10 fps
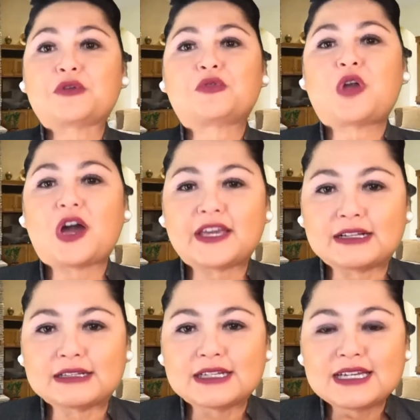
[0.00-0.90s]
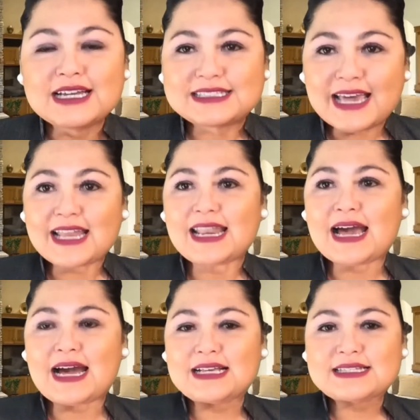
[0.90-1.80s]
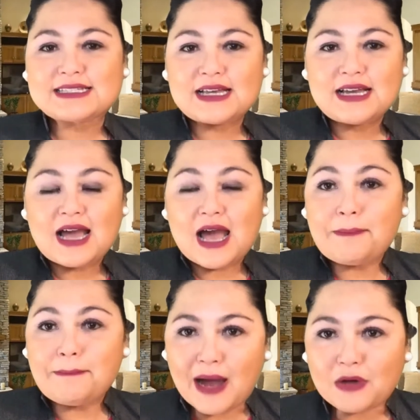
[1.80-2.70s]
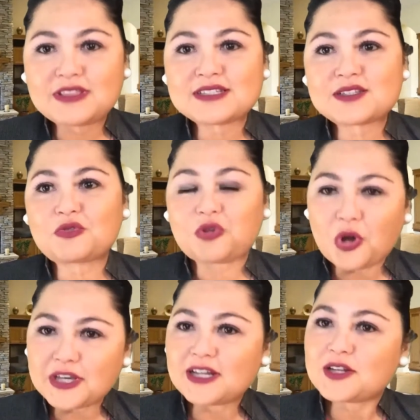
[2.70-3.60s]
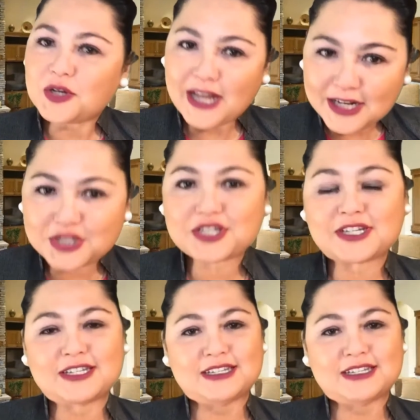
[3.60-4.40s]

royal, tell us about this royal connection.